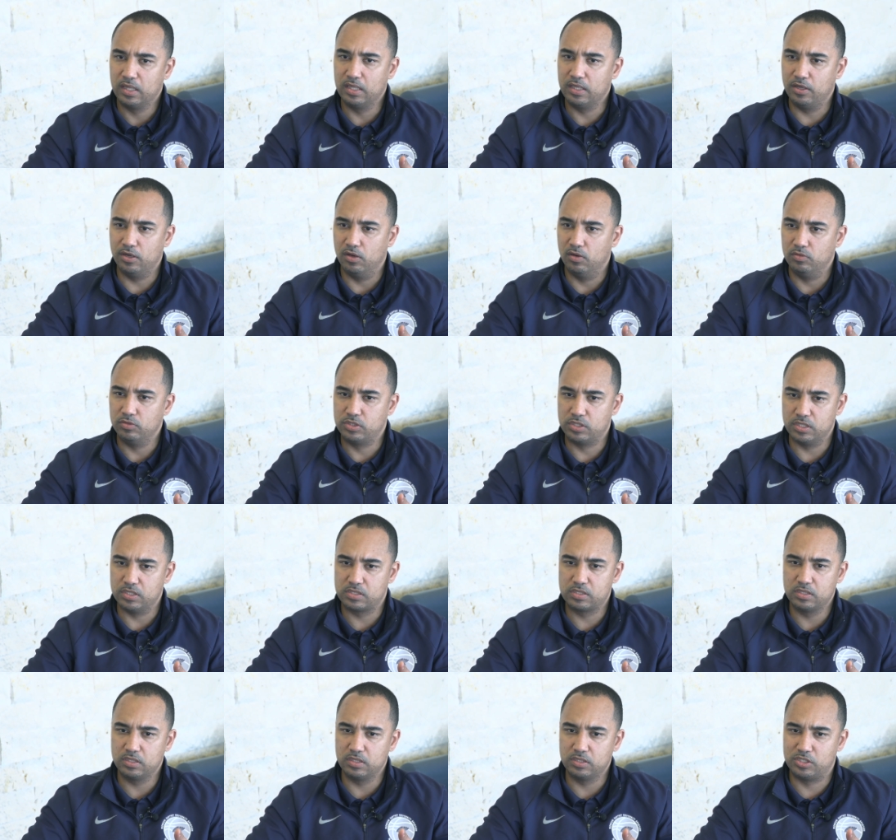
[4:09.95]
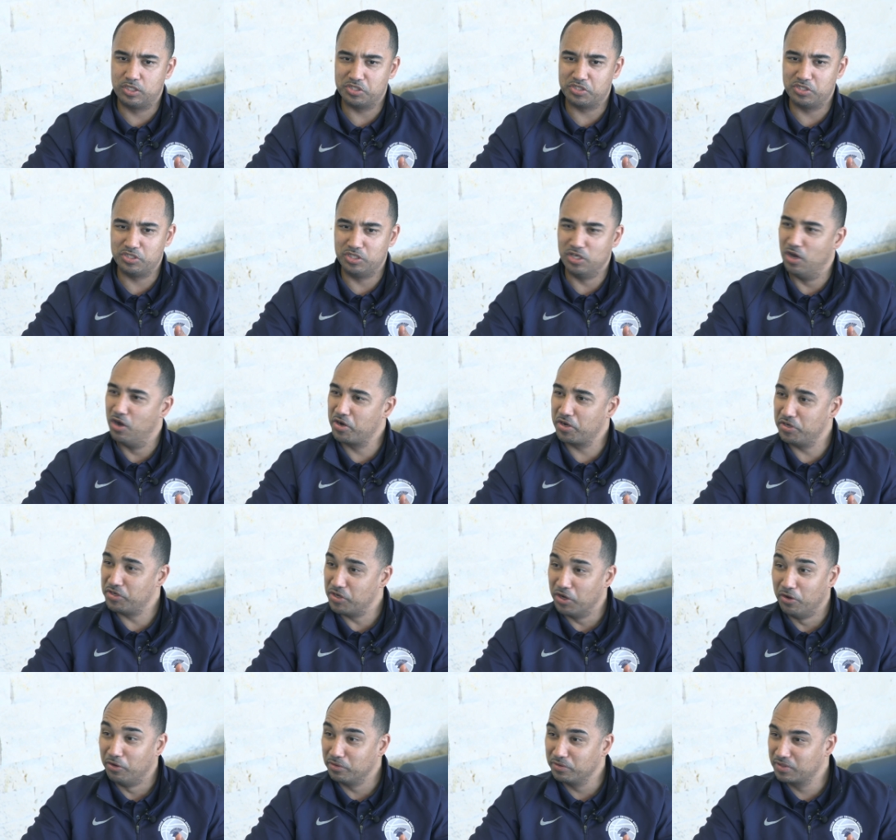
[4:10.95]
you know just just young
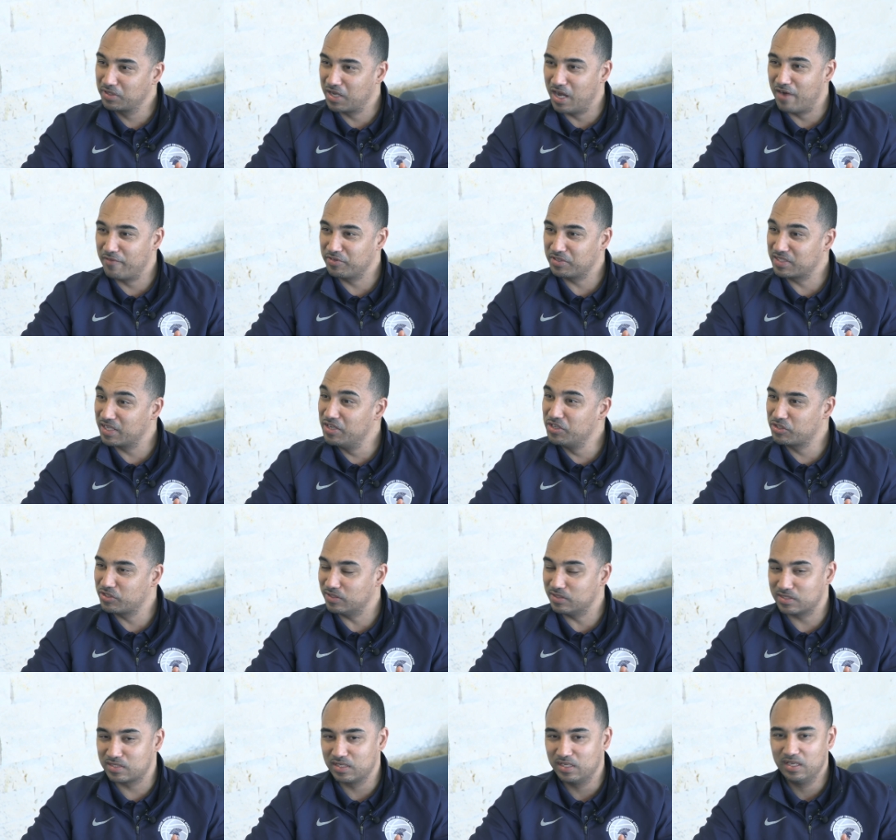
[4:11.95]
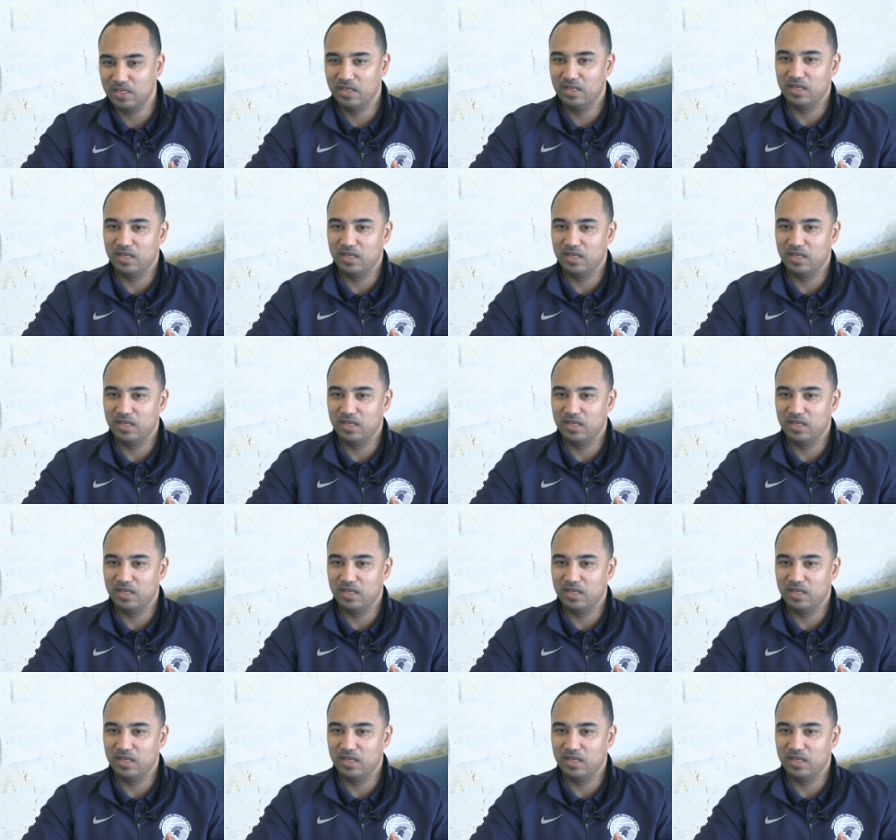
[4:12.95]
adult conversations.